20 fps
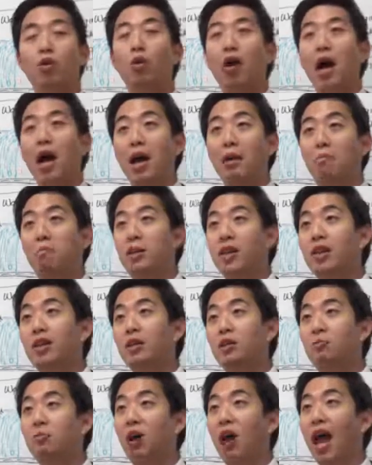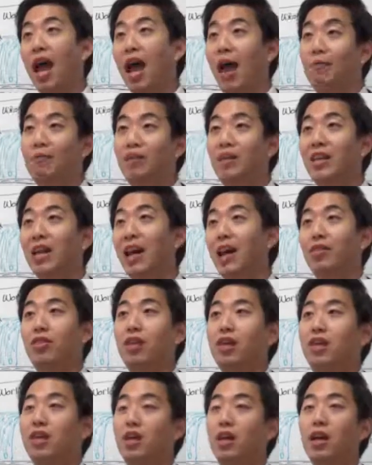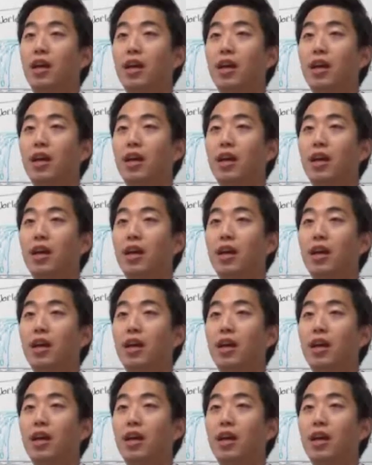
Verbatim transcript: Why? Because perhaps Seth,